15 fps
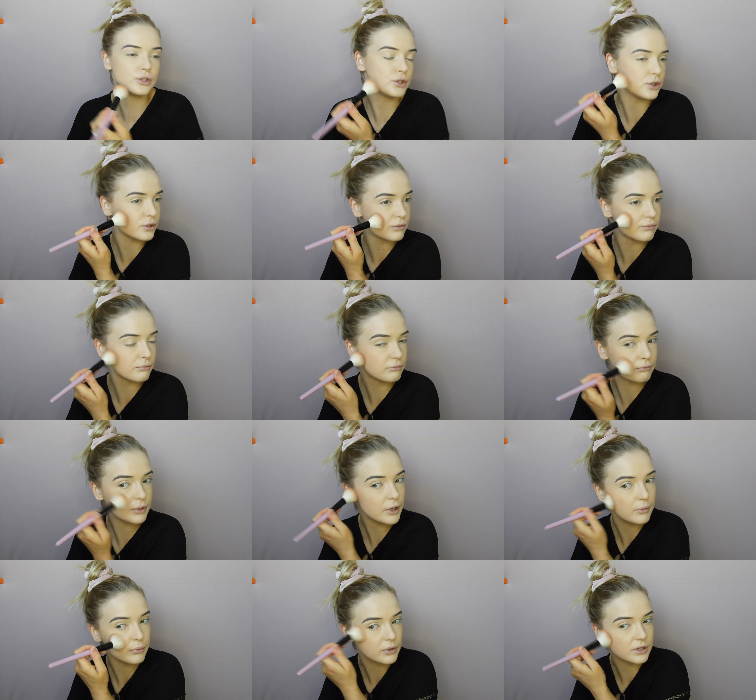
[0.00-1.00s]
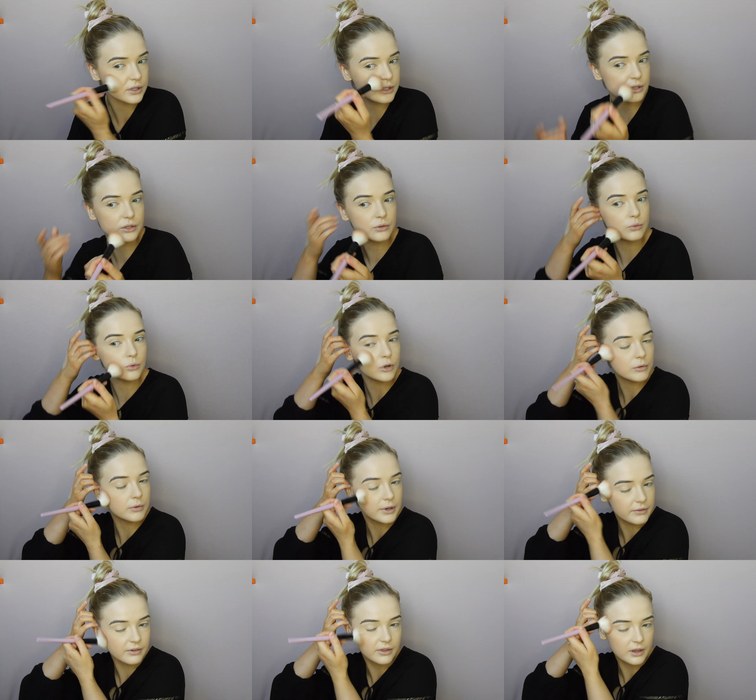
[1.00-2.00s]
I just use a bit of bronzer to
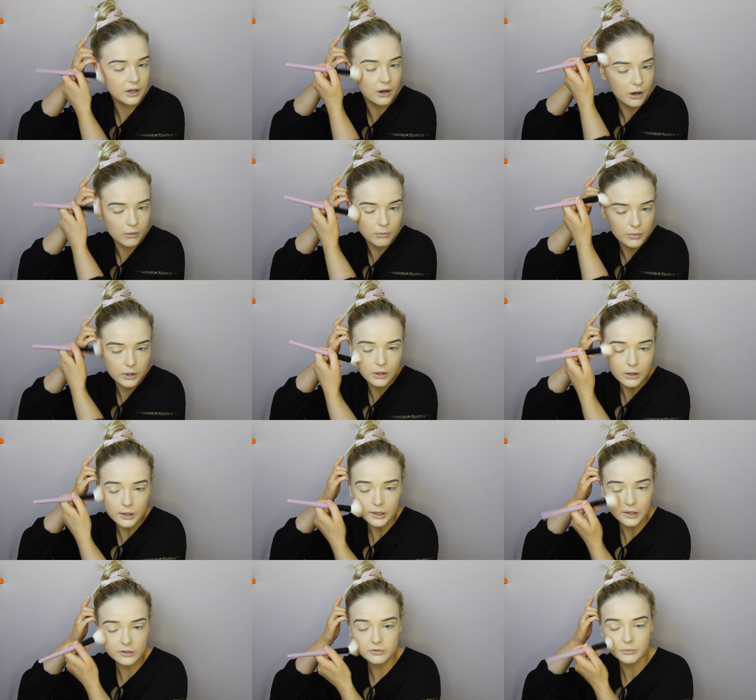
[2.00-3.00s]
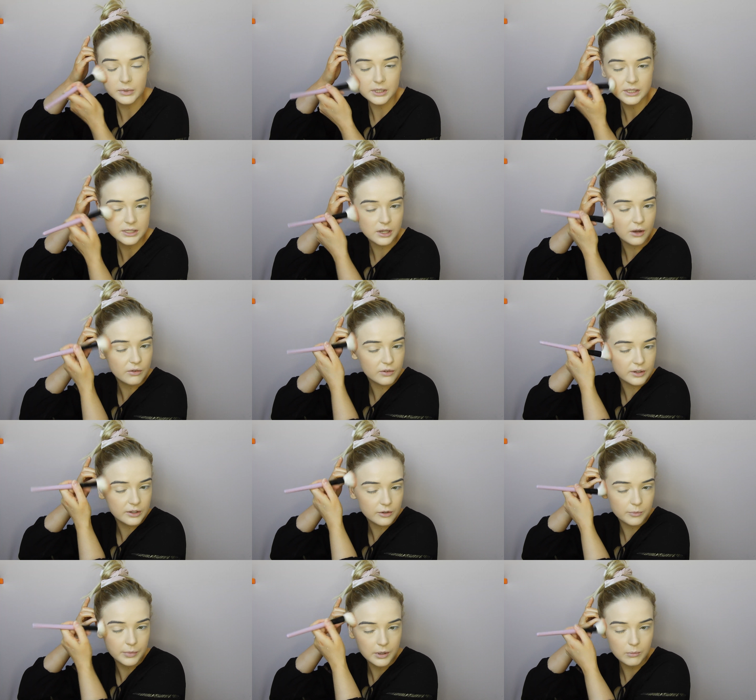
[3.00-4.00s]
warm everything up, give
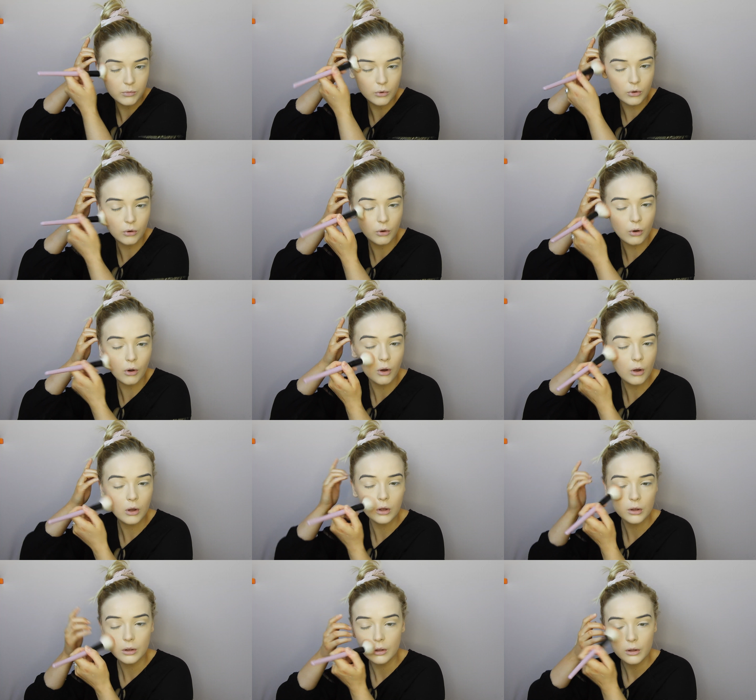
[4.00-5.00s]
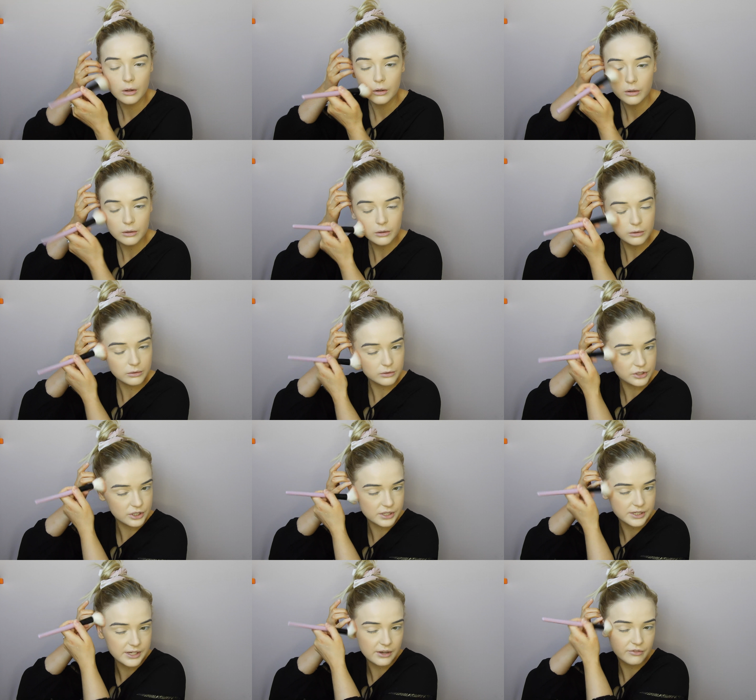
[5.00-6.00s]
myself a little bit more
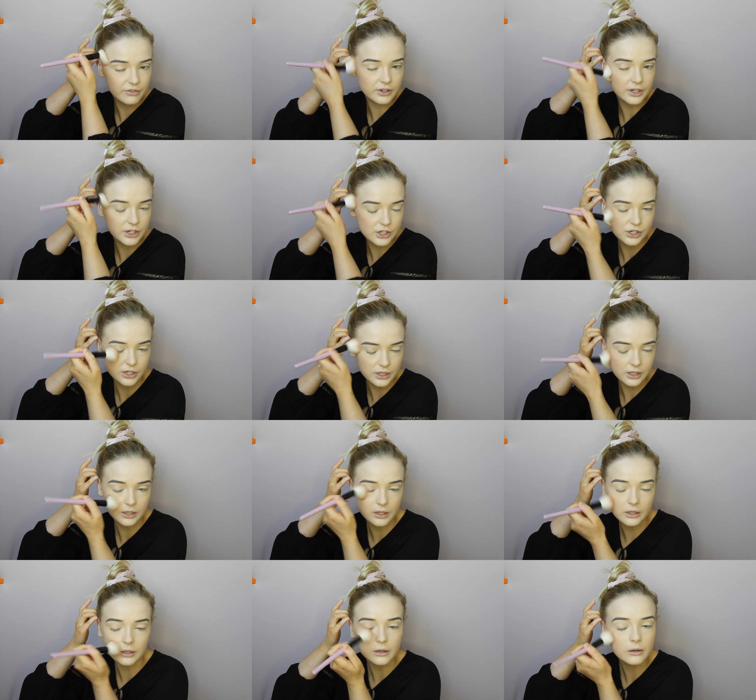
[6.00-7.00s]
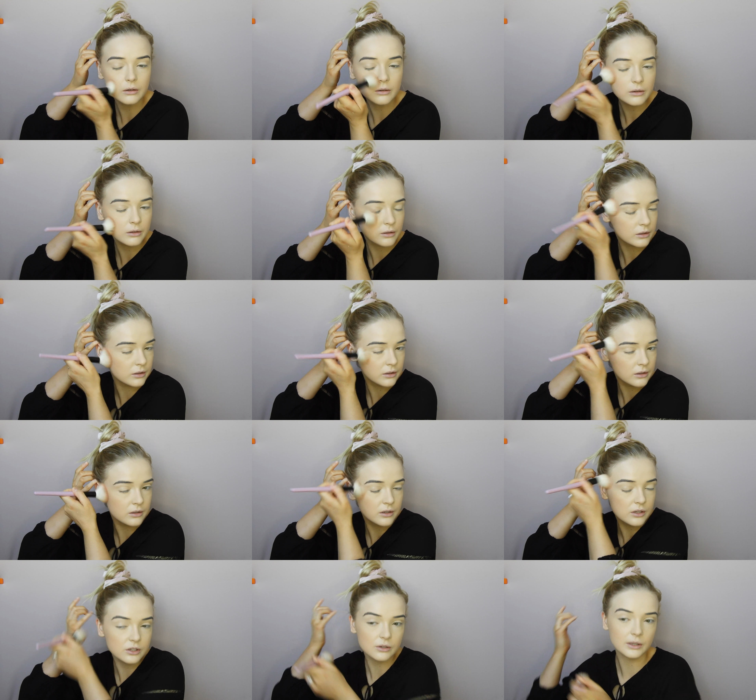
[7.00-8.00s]
just definition, and
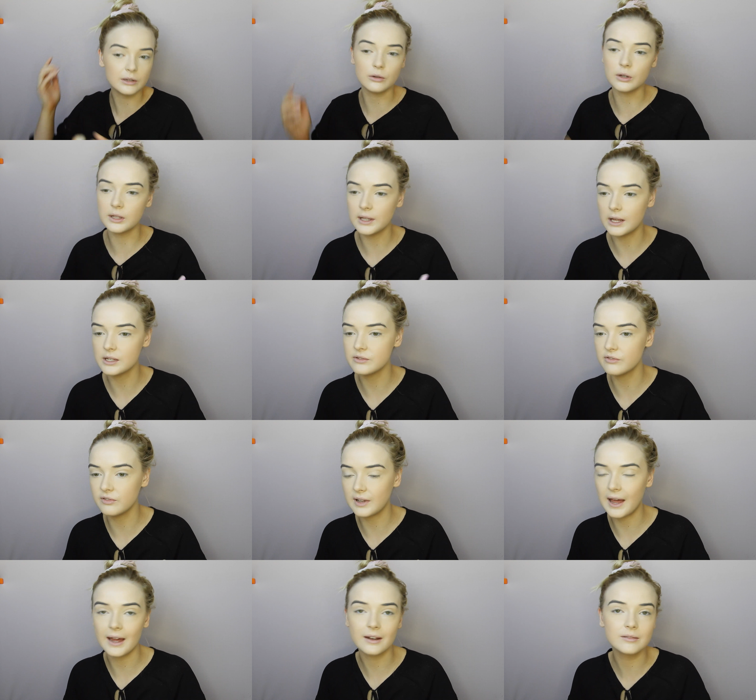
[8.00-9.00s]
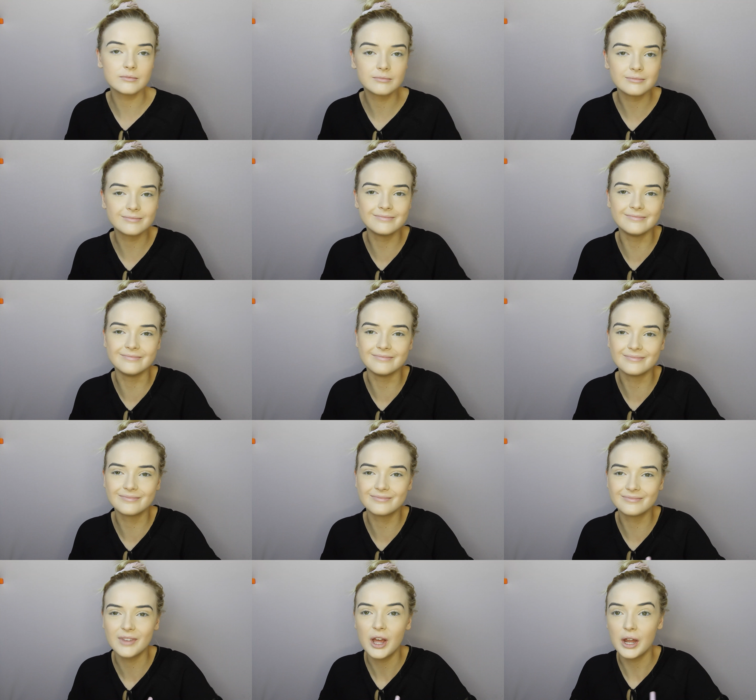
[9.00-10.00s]
so I look less flat,
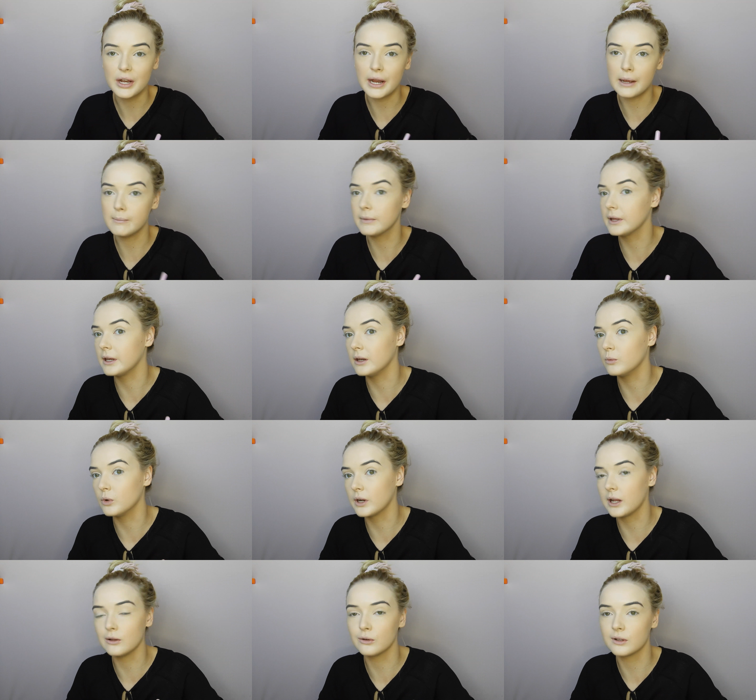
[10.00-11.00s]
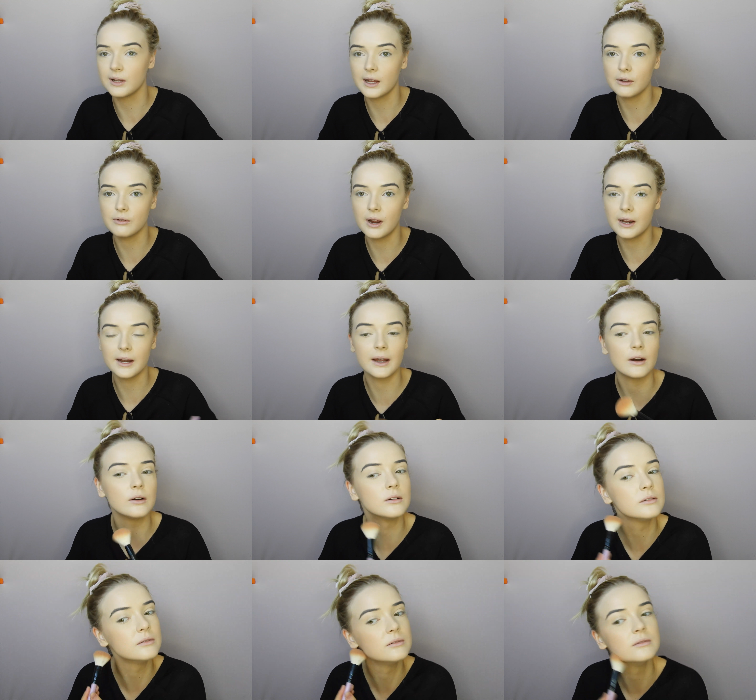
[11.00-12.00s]
namely what I look like right
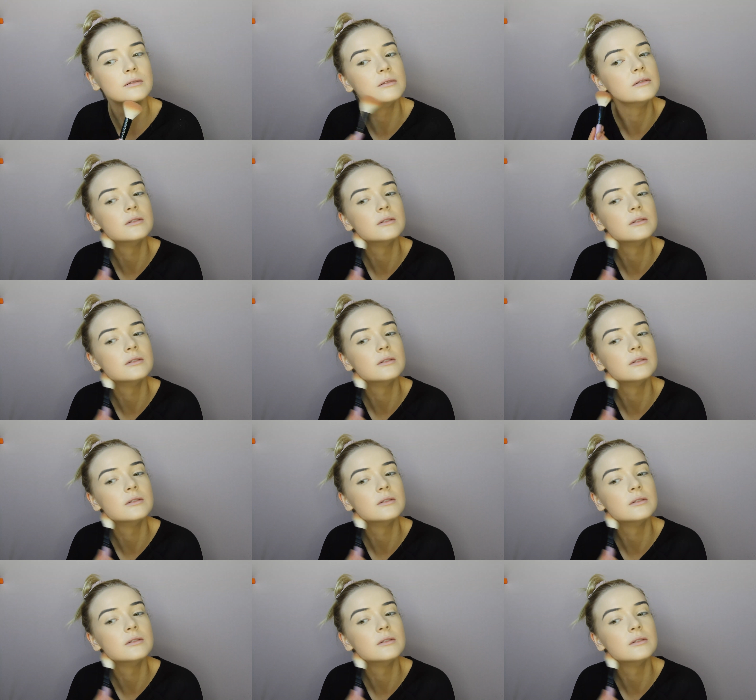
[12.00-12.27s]
now.